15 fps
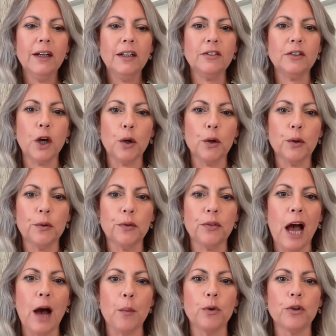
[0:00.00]
So
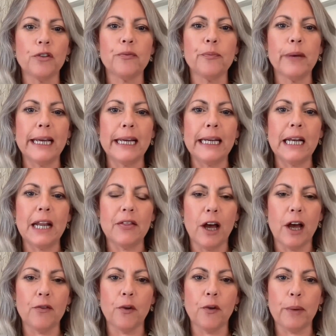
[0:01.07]
that would have meant
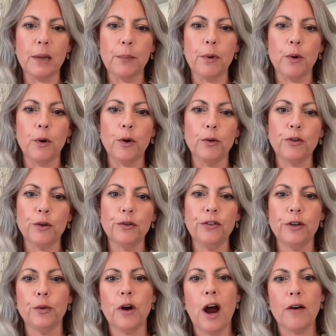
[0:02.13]
that for people who do
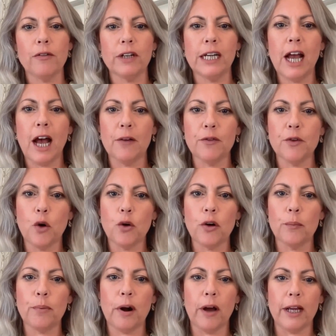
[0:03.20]
still currently have
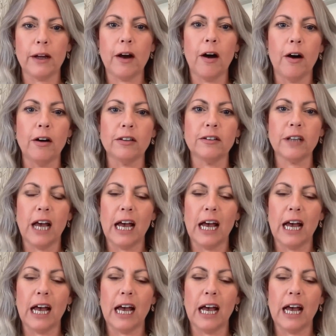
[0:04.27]
non-compliant cars,